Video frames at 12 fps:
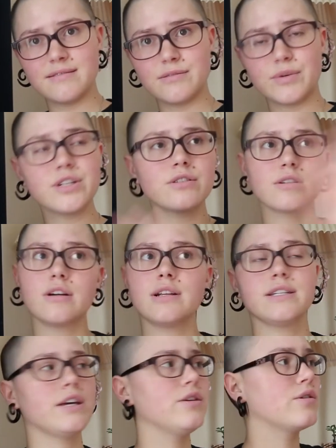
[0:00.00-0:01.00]
When you're on
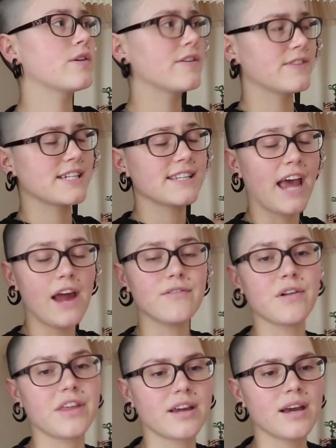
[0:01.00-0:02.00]
holiday, you go and visit
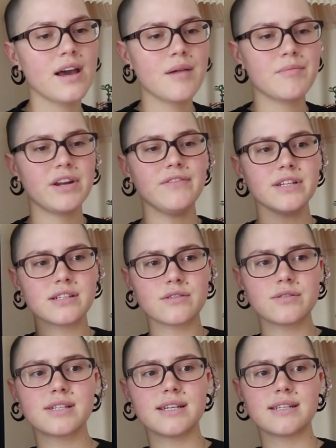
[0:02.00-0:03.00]
everything, but if it's your
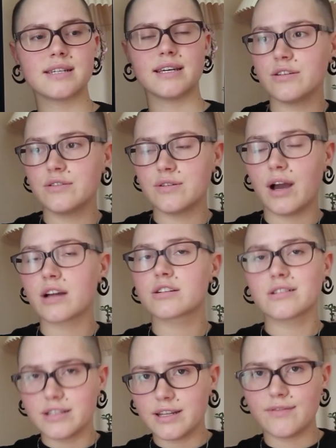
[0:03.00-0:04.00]
own city, you
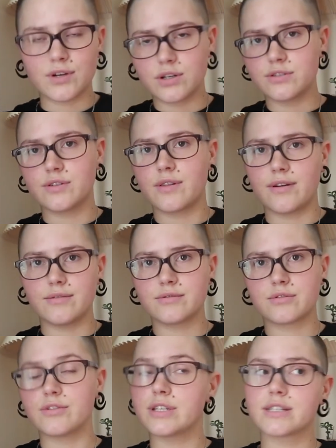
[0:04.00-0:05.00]
actually never go to the
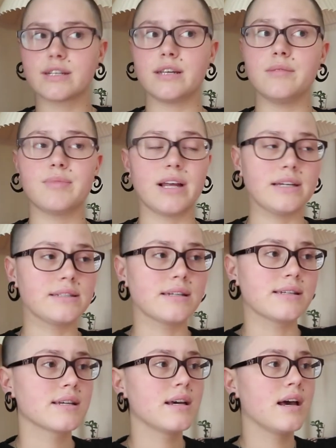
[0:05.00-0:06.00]
touristy
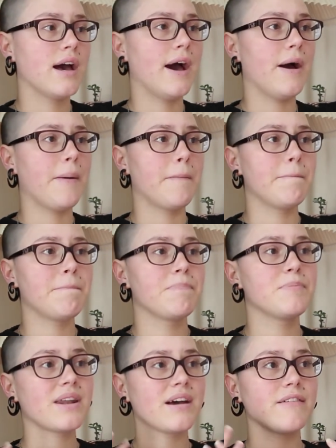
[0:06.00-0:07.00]
places.
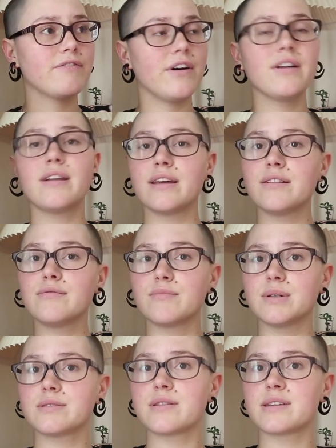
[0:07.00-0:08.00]
But I finally
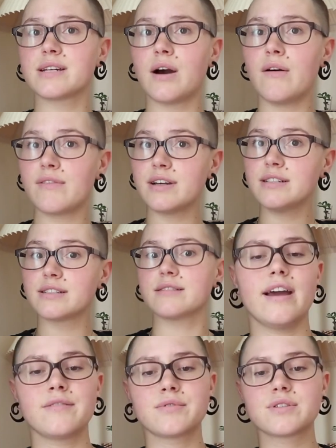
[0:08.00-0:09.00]
went to the Tower of
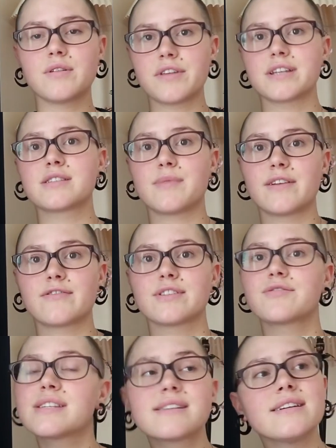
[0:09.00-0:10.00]
London, and it was all thanks to my friend
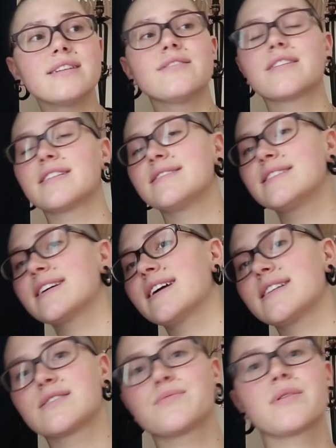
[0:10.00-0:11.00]
Christy, who got
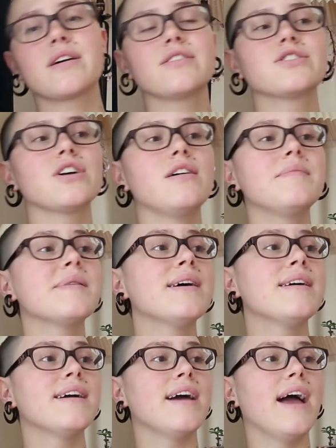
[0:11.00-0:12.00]
tickets with her job,
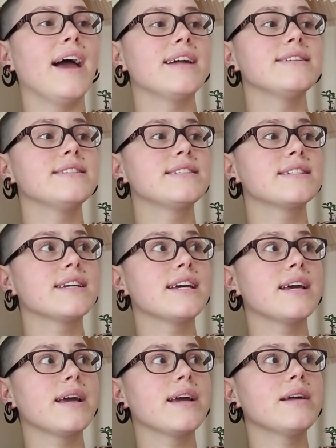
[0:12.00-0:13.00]
and
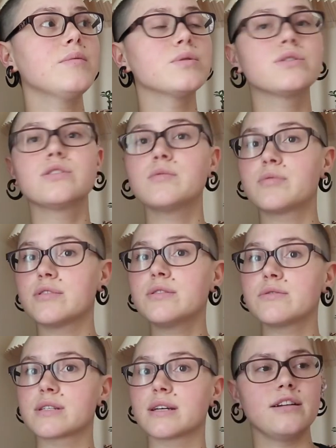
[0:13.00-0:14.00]
it was super
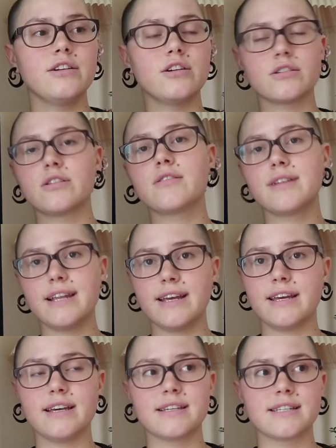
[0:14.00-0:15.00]
interesting. Not
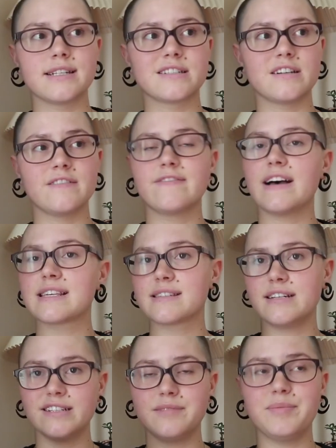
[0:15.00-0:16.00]
only is it a
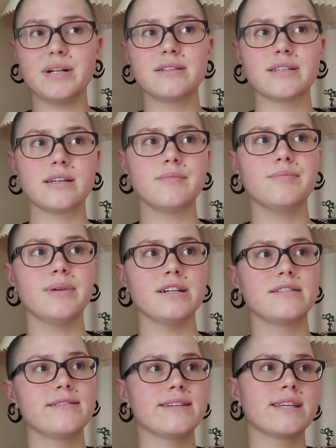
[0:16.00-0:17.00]
fascinating building,
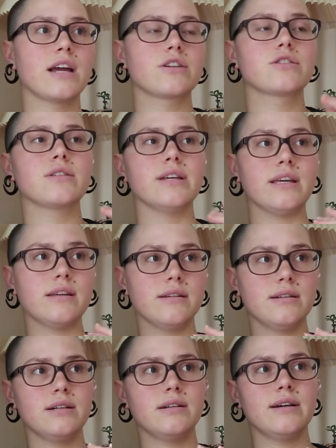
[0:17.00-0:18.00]
but there's
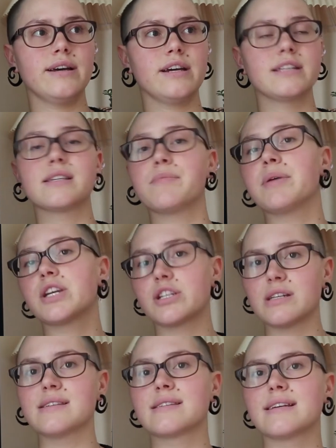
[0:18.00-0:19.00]
actually
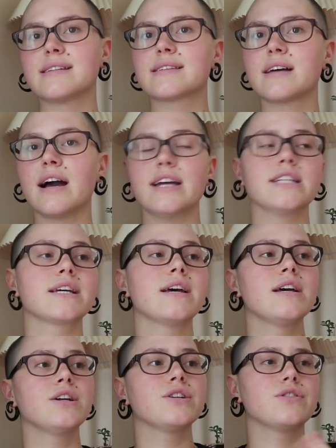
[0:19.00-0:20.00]
exhibitions inside
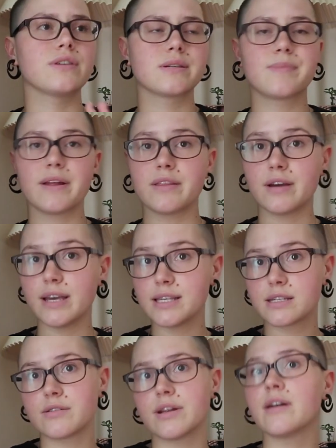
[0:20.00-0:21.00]
to explain the
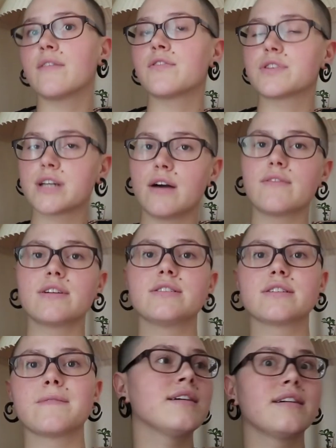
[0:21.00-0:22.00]
history of the Tower of
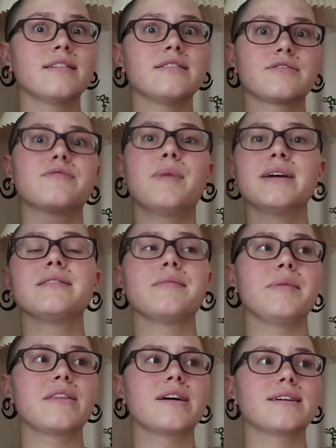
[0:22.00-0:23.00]
London, and it reminded
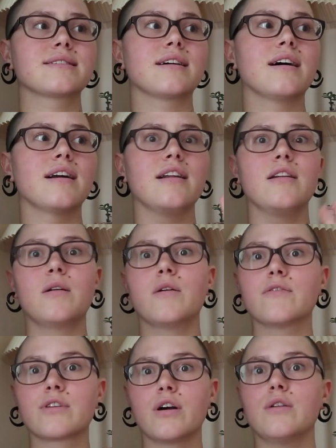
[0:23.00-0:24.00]
me that I
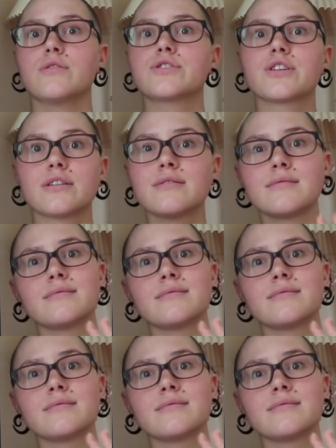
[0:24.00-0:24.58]
love culture.